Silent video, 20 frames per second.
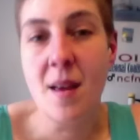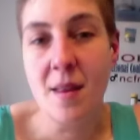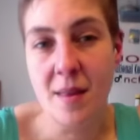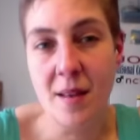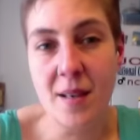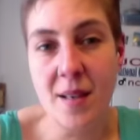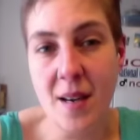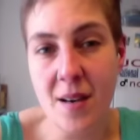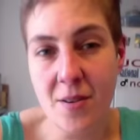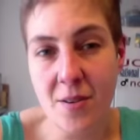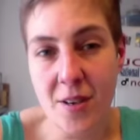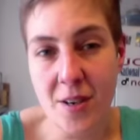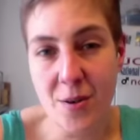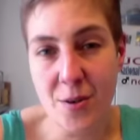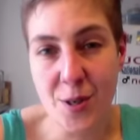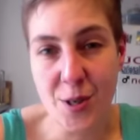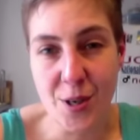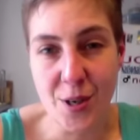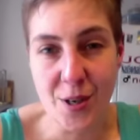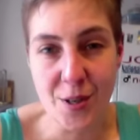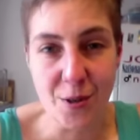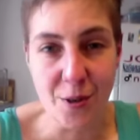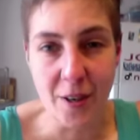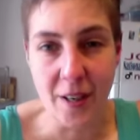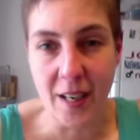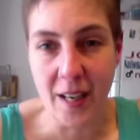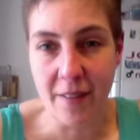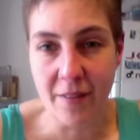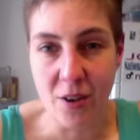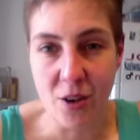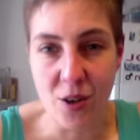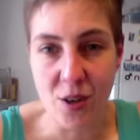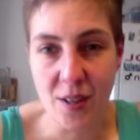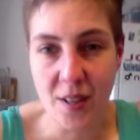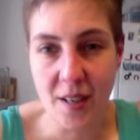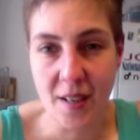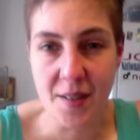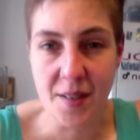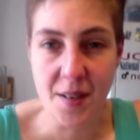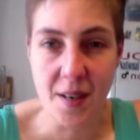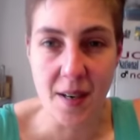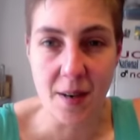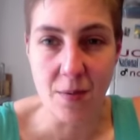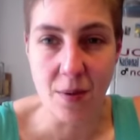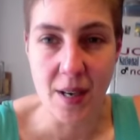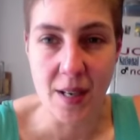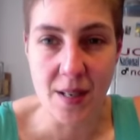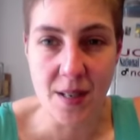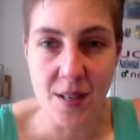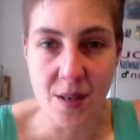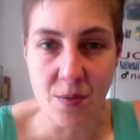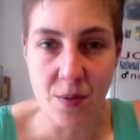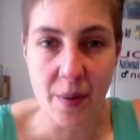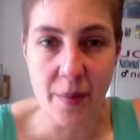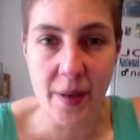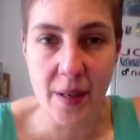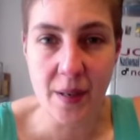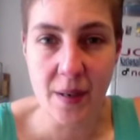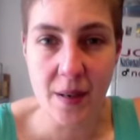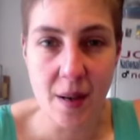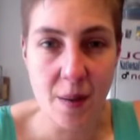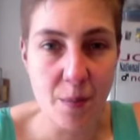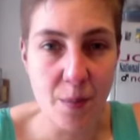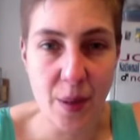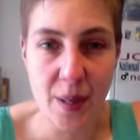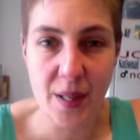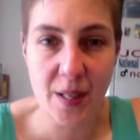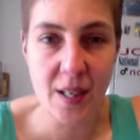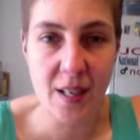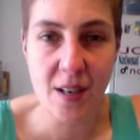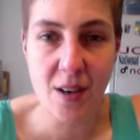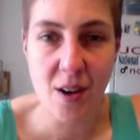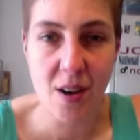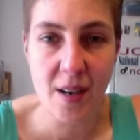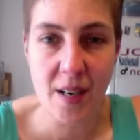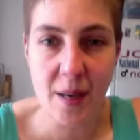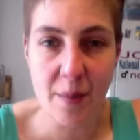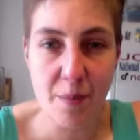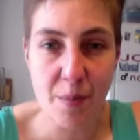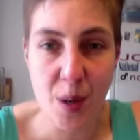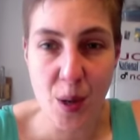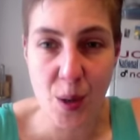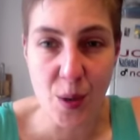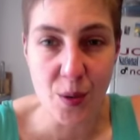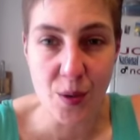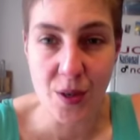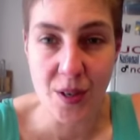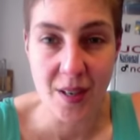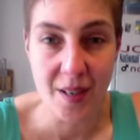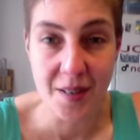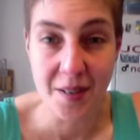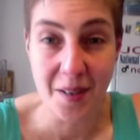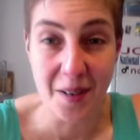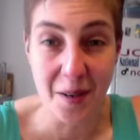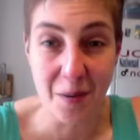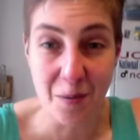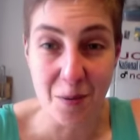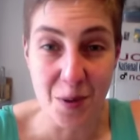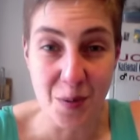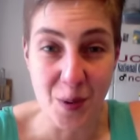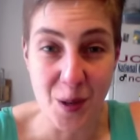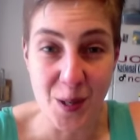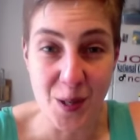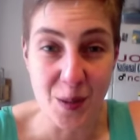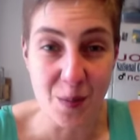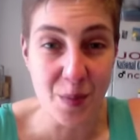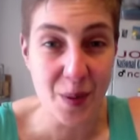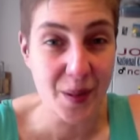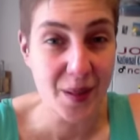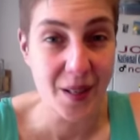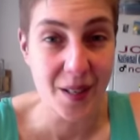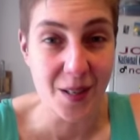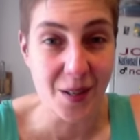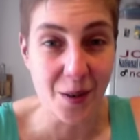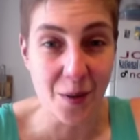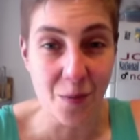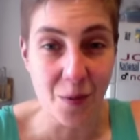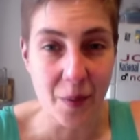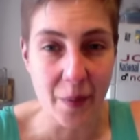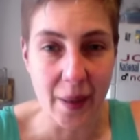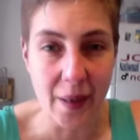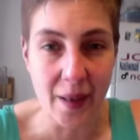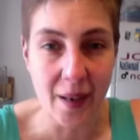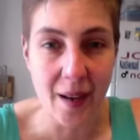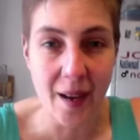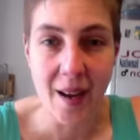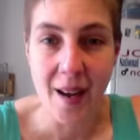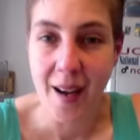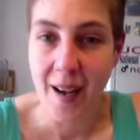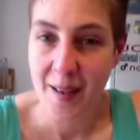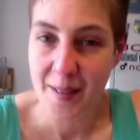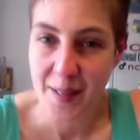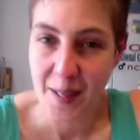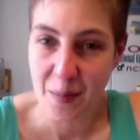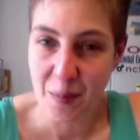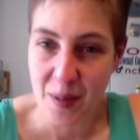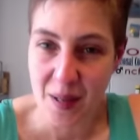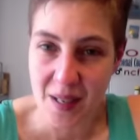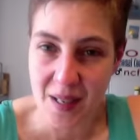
The Tender Years Doctrine gave all custody rights to women, but did not impose custody responsibilities on women, as had been